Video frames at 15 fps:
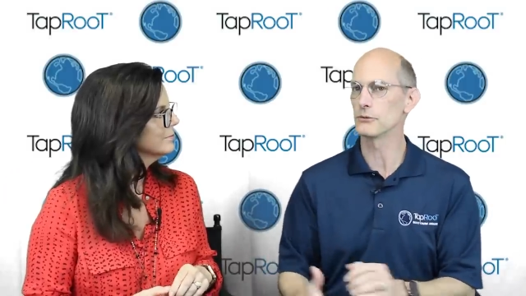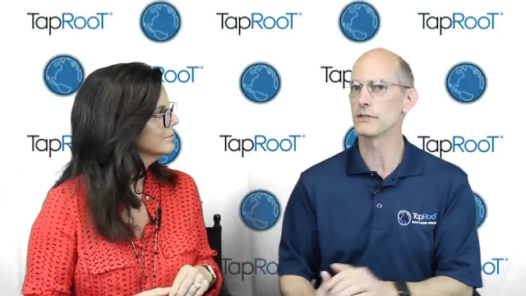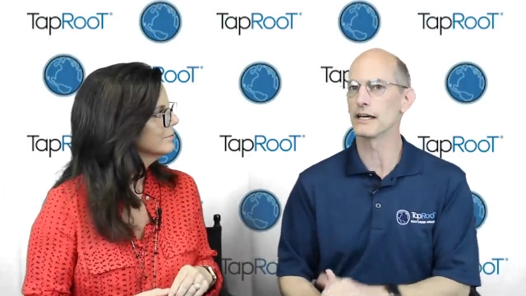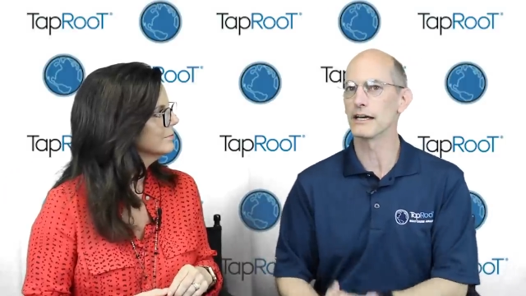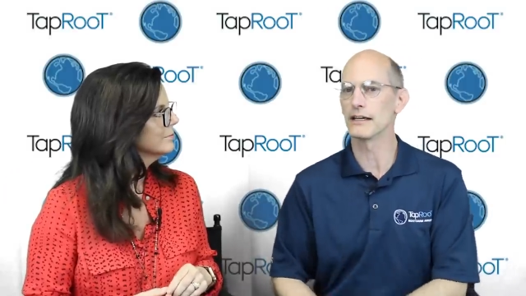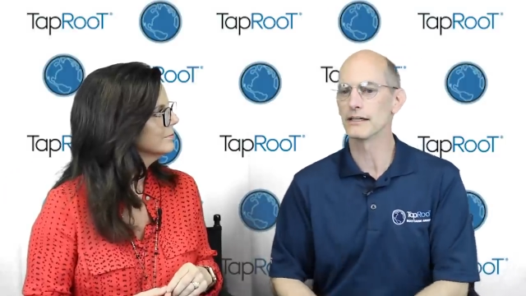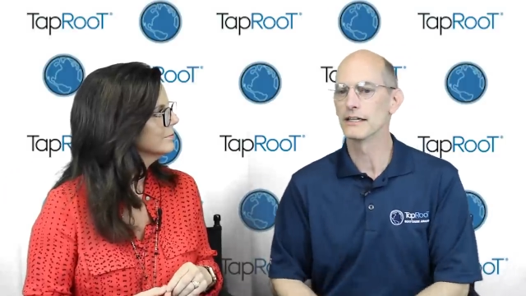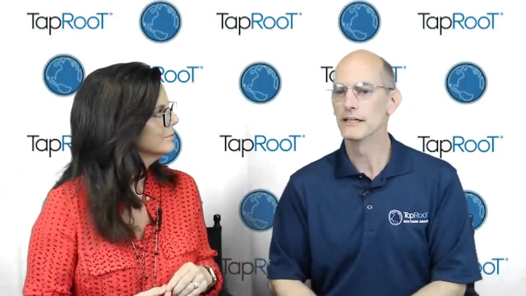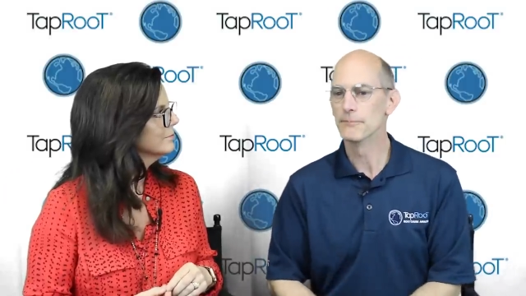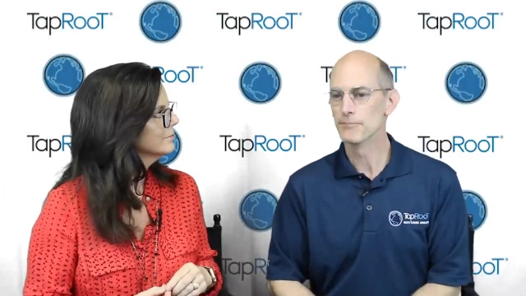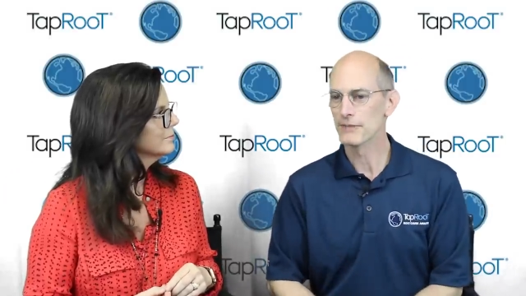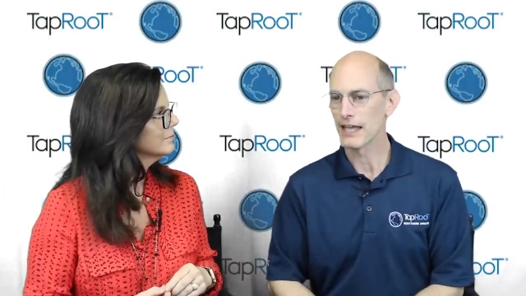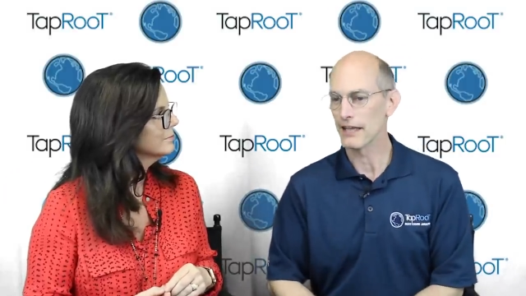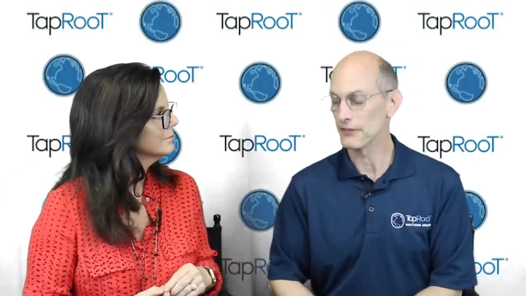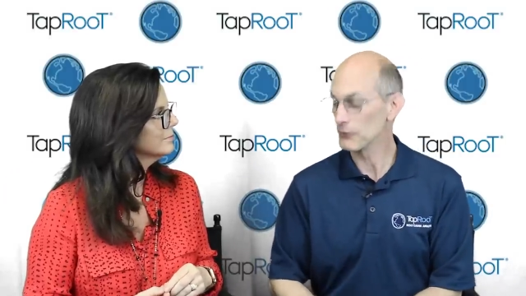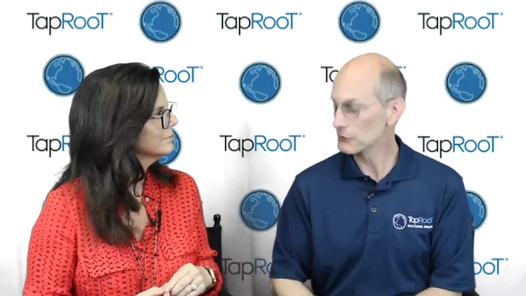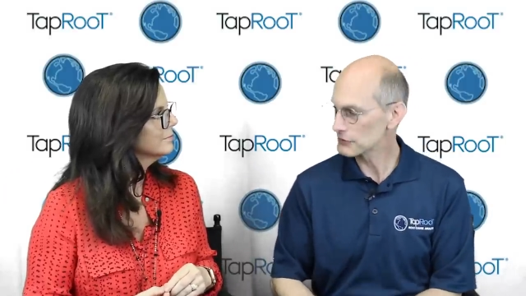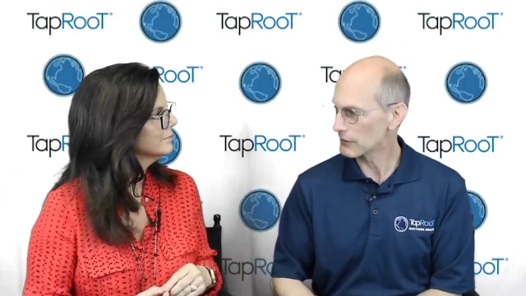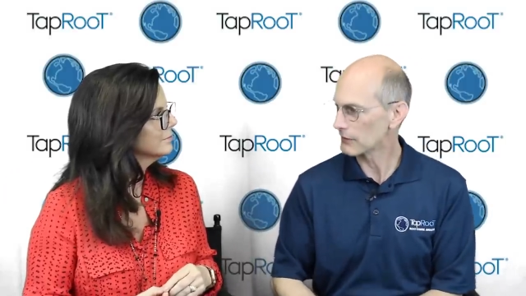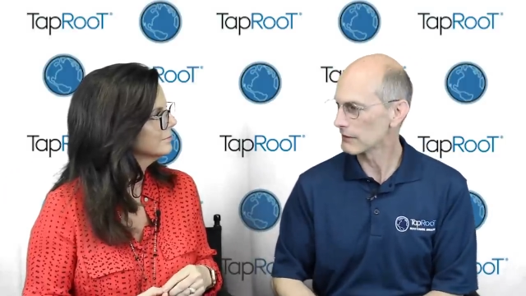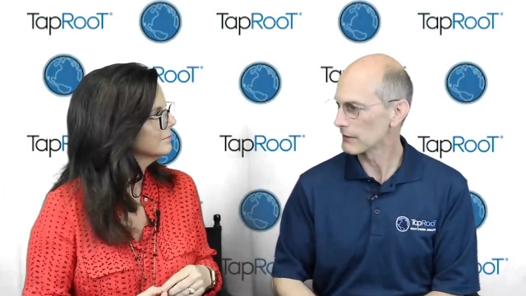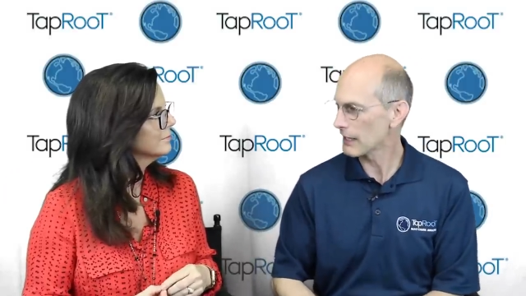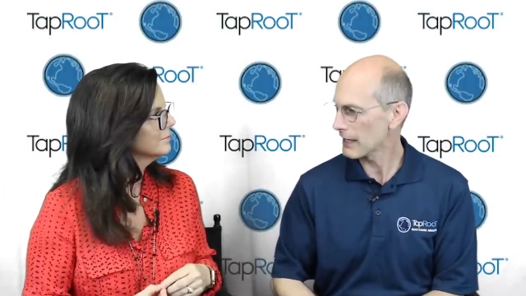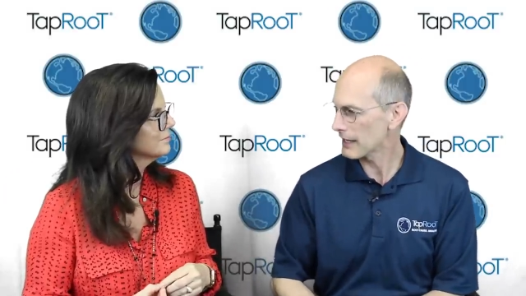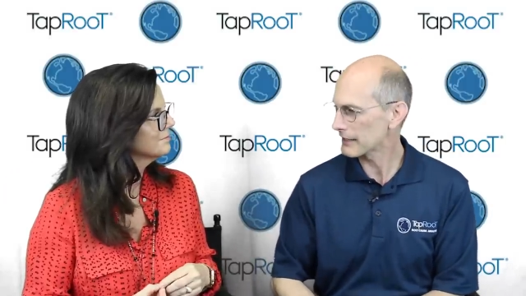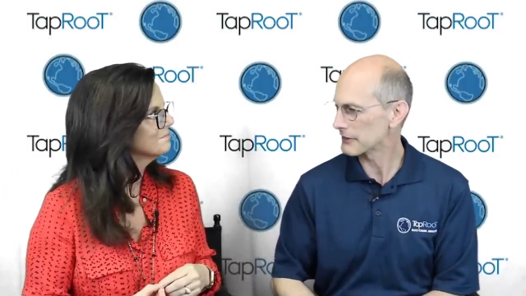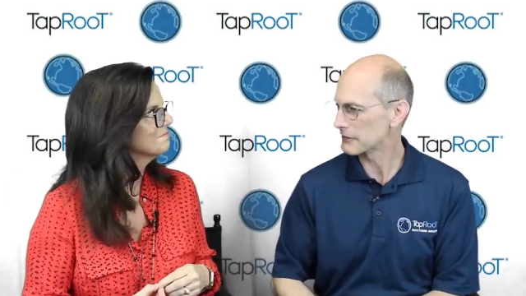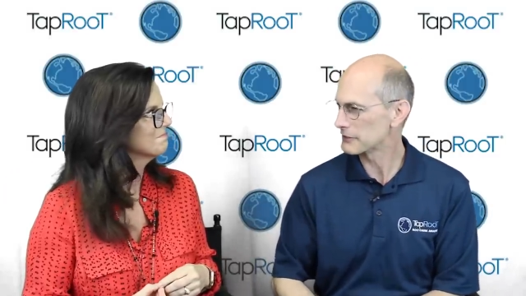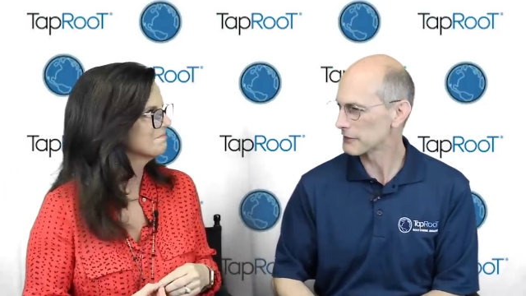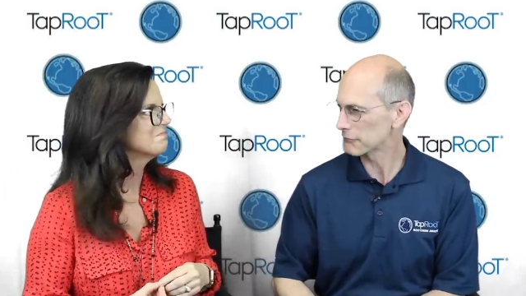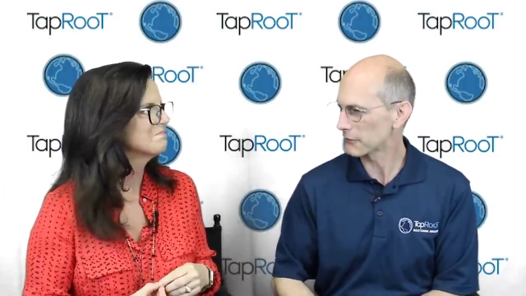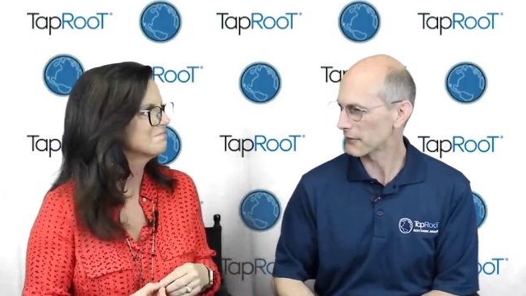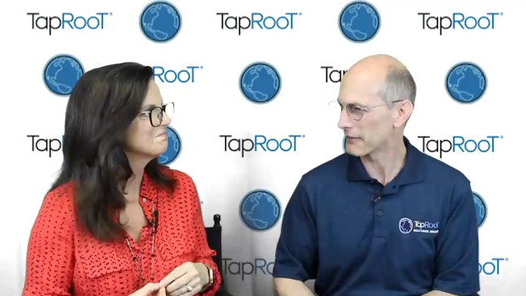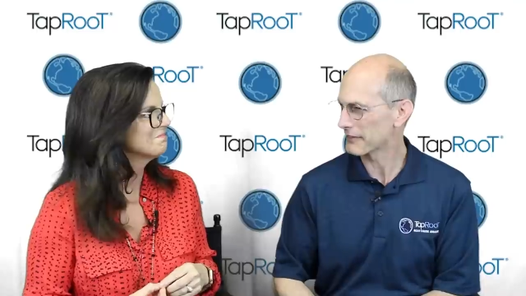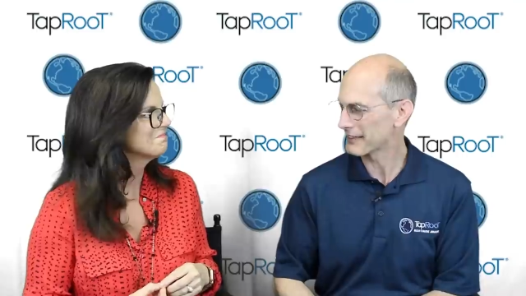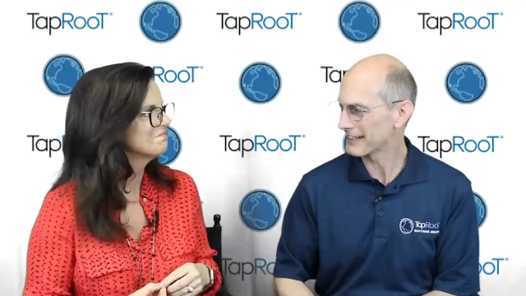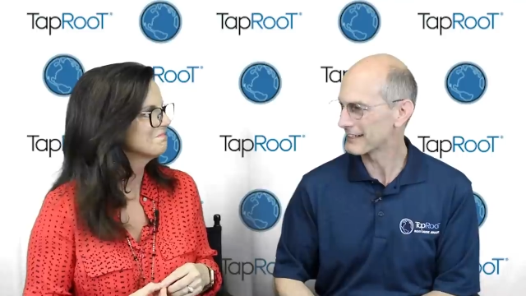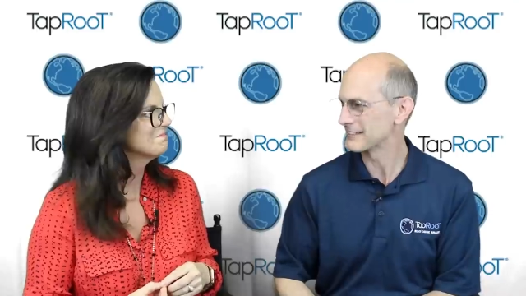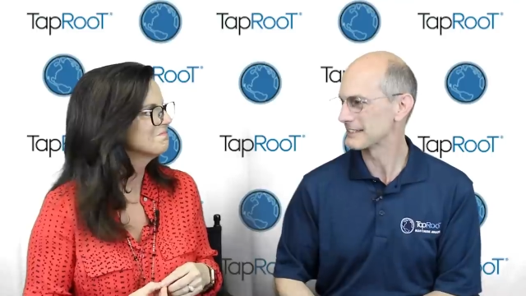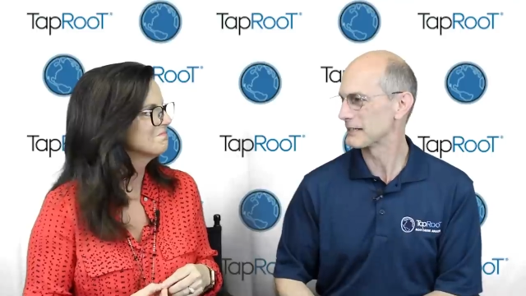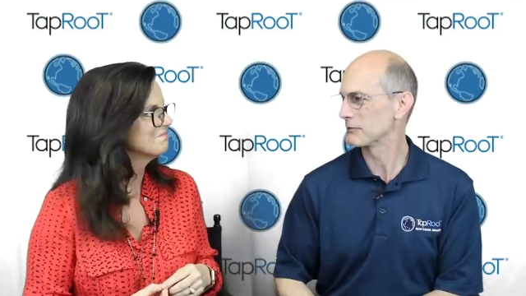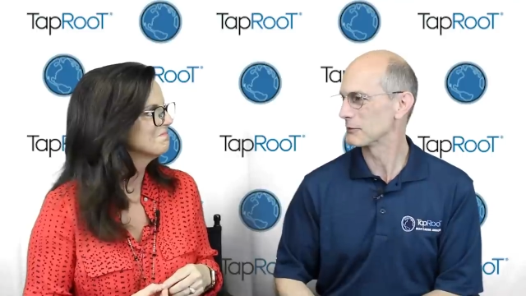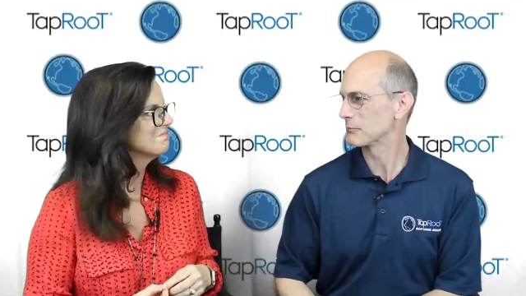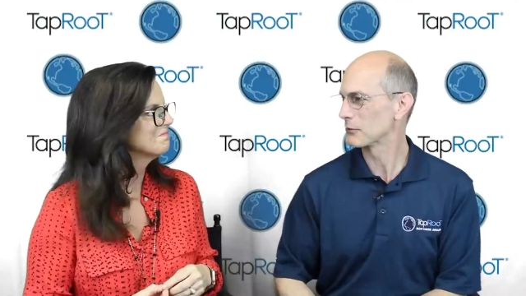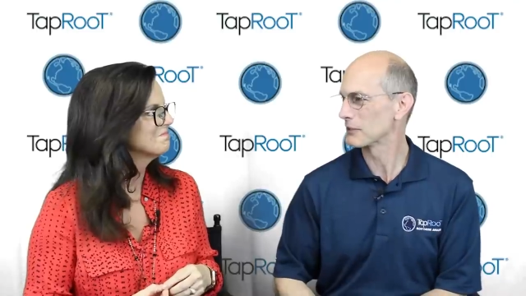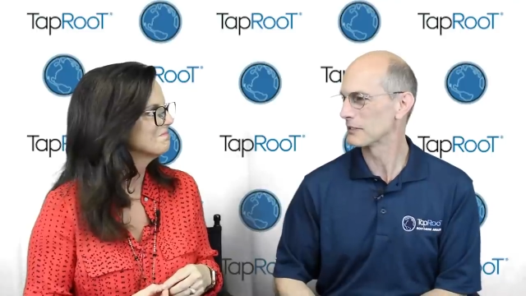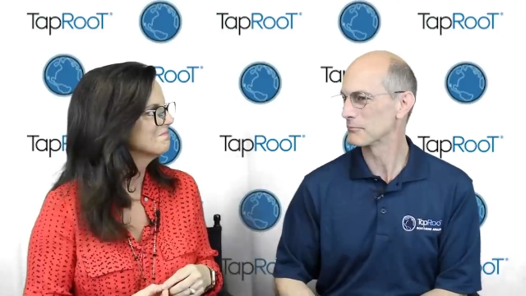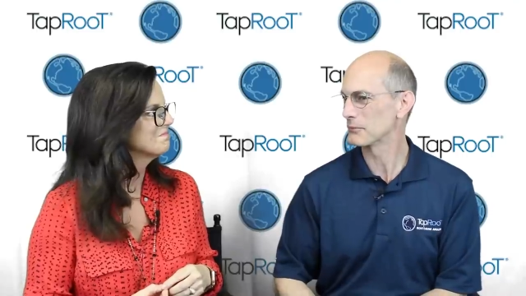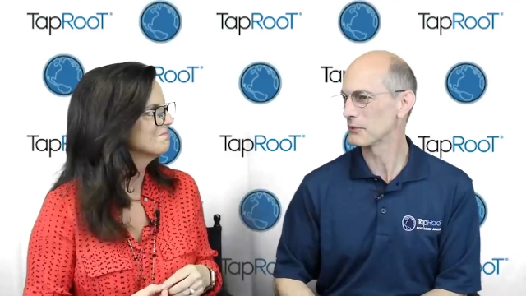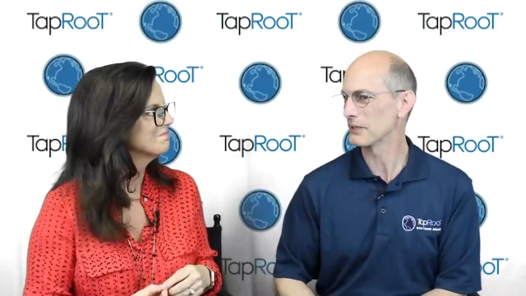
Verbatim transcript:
Speaker 1: do that? And there's a lot of different things that have been put in